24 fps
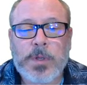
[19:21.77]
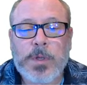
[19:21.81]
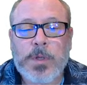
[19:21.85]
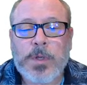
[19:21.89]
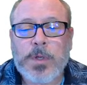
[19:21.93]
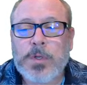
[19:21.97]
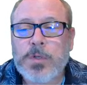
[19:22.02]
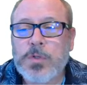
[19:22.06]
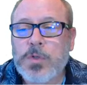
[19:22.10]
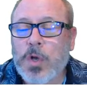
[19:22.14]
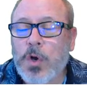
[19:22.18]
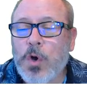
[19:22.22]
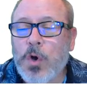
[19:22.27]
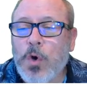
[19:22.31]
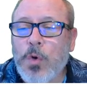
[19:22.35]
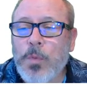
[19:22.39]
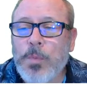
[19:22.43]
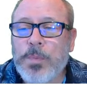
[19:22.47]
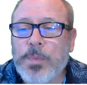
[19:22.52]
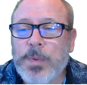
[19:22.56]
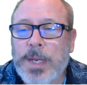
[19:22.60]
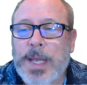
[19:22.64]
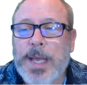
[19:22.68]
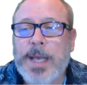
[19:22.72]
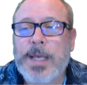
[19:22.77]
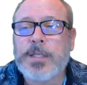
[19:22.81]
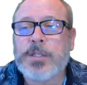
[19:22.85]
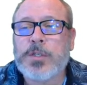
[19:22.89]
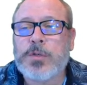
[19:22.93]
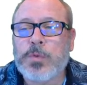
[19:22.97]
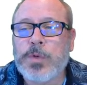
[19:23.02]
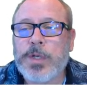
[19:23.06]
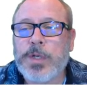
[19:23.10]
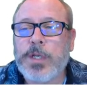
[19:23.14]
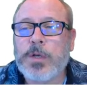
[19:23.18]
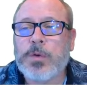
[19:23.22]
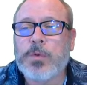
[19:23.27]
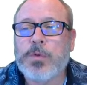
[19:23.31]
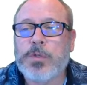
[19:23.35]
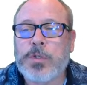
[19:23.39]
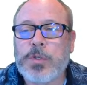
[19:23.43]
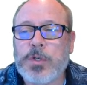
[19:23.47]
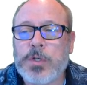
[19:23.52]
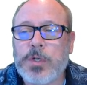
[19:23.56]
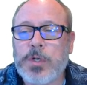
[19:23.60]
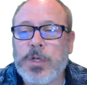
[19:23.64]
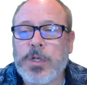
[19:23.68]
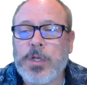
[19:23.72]
So I hope last week was
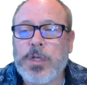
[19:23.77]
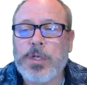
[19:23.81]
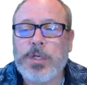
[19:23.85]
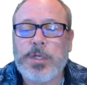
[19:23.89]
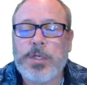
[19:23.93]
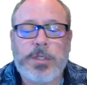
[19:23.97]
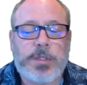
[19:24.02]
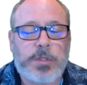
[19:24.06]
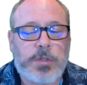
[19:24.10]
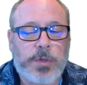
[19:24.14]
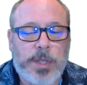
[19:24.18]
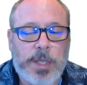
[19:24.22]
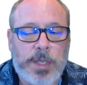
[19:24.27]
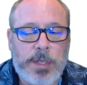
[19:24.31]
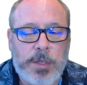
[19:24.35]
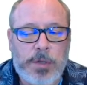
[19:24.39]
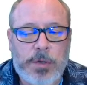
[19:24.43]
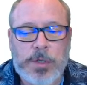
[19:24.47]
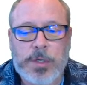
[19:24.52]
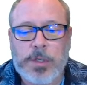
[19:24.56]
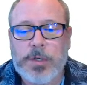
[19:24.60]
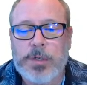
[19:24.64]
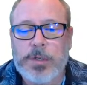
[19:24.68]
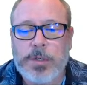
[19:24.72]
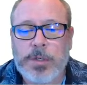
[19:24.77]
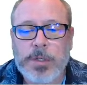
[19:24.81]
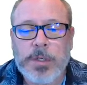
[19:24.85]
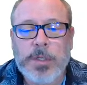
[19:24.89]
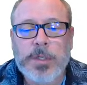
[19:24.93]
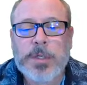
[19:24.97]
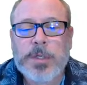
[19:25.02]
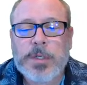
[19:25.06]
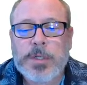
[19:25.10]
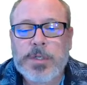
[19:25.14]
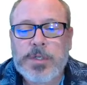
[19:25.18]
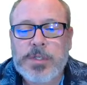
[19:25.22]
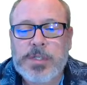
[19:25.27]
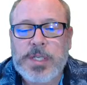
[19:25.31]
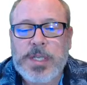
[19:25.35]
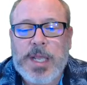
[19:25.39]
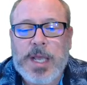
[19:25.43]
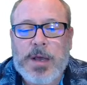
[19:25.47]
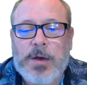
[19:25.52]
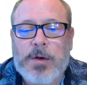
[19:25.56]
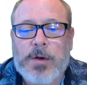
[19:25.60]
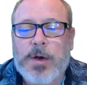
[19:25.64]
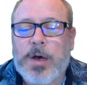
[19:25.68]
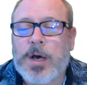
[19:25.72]
good so that you could see
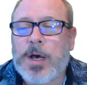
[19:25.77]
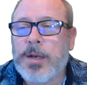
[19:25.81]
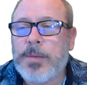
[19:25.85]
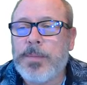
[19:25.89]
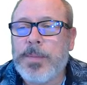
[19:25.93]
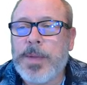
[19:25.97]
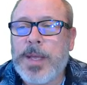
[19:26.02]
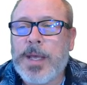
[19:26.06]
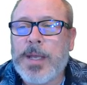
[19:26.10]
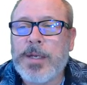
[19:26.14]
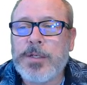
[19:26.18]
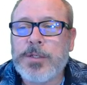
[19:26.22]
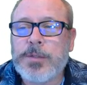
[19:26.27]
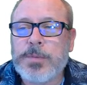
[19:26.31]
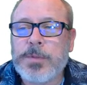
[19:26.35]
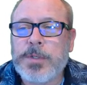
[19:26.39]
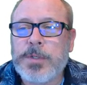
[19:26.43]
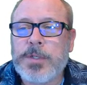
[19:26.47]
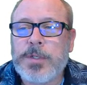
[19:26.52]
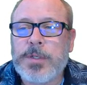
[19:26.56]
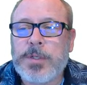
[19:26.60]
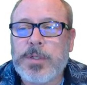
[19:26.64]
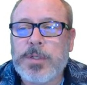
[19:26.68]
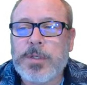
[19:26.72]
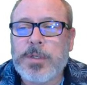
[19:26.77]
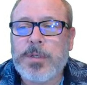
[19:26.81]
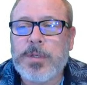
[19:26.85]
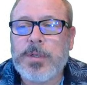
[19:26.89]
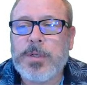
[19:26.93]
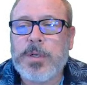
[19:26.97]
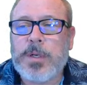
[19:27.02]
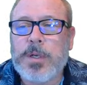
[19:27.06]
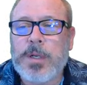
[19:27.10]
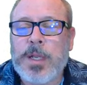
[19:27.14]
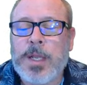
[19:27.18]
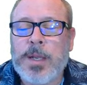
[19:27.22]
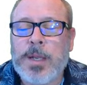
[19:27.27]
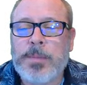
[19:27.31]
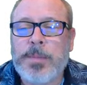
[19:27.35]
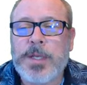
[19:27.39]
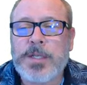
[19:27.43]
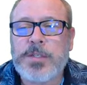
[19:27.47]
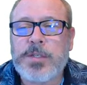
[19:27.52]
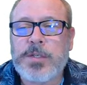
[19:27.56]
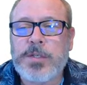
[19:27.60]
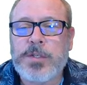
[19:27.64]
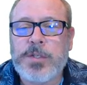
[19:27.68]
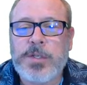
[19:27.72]
how audit management and
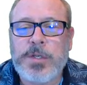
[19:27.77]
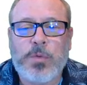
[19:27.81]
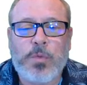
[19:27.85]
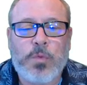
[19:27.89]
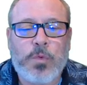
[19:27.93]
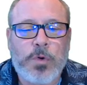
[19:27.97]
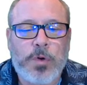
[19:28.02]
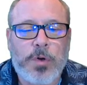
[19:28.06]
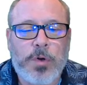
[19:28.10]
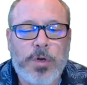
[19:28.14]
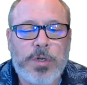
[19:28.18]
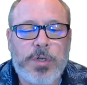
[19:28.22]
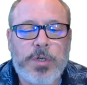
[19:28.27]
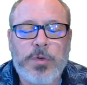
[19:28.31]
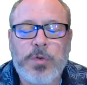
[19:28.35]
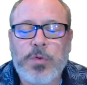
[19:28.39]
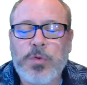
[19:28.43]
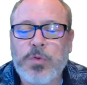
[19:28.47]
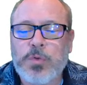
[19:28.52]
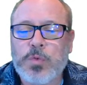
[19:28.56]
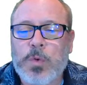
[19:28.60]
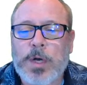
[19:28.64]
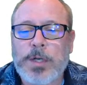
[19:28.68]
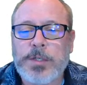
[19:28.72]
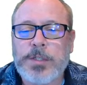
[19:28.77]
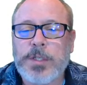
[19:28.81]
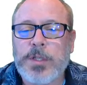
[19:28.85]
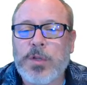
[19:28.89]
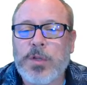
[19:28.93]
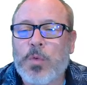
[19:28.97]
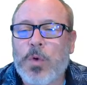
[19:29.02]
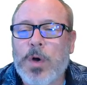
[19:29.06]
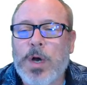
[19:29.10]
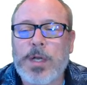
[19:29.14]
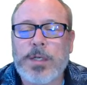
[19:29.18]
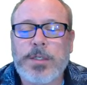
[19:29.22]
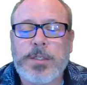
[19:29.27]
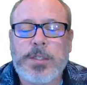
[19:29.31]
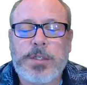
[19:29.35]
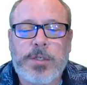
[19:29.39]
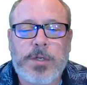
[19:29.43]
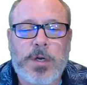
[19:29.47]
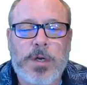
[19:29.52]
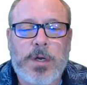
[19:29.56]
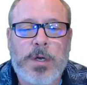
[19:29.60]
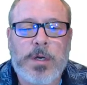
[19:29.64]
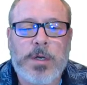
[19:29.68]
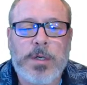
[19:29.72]
messaging worked, who's watching the
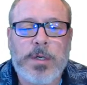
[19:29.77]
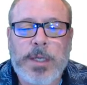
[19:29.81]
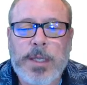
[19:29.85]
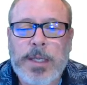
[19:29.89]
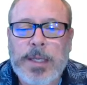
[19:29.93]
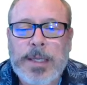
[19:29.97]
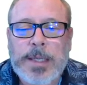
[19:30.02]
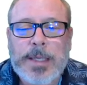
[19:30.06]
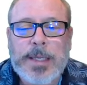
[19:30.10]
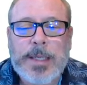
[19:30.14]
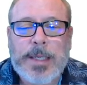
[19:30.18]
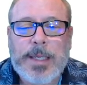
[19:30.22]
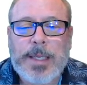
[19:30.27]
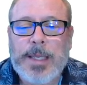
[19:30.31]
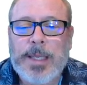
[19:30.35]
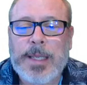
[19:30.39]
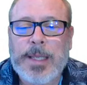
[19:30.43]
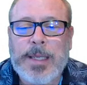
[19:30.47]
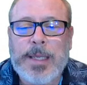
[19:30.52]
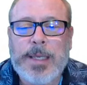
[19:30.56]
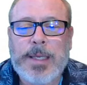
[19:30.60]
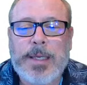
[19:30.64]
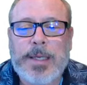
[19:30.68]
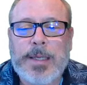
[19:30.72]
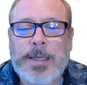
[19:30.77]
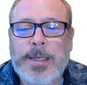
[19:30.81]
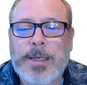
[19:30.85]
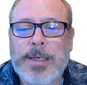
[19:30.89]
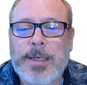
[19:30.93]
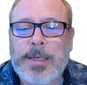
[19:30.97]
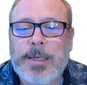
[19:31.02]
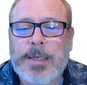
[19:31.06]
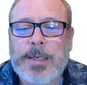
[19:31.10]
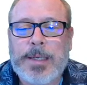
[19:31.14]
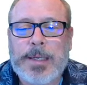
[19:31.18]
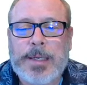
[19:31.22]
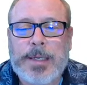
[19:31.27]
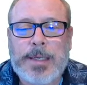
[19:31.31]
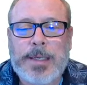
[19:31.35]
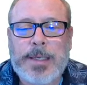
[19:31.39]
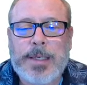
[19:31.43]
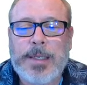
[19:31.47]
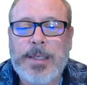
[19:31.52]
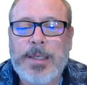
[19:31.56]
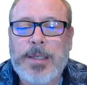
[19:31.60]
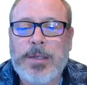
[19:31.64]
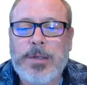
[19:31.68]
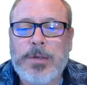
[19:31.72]
watchdog, and
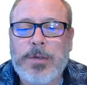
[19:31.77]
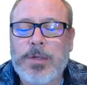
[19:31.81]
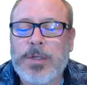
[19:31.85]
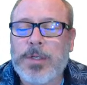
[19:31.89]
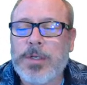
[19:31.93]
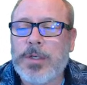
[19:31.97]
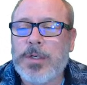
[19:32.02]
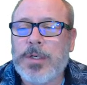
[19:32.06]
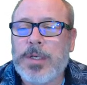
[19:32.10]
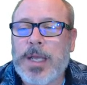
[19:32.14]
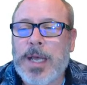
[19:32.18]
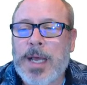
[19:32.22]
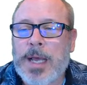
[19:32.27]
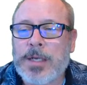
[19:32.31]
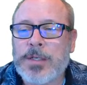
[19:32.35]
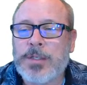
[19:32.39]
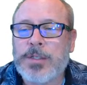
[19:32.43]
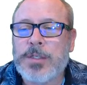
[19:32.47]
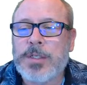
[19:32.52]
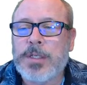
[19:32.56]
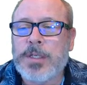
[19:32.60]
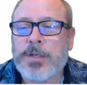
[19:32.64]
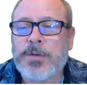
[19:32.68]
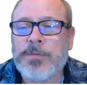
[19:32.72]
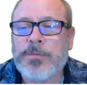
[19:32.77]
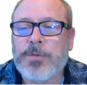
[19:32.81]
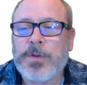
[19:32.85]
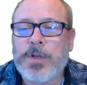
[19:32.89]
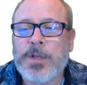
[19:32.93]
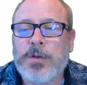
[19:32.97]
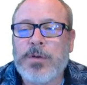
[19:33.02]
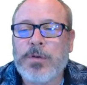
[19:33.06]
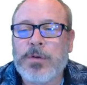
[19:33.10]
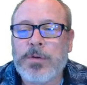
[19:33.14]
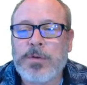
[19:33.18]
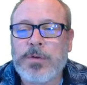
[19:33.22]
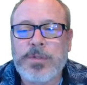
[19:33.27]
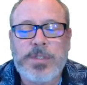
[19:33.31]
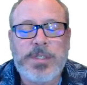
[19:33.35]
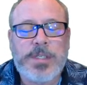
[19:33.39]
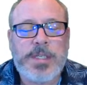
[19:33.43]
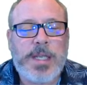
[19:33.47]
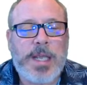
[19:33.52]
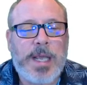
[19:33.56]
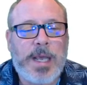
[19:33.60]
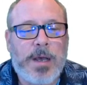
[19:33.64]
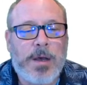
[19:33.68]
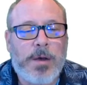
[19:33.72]
you can actually configure and
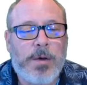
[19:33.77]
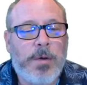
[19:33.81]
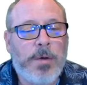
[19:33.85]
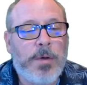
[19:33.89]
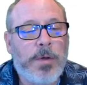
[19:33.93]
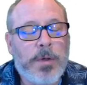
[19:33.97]
see how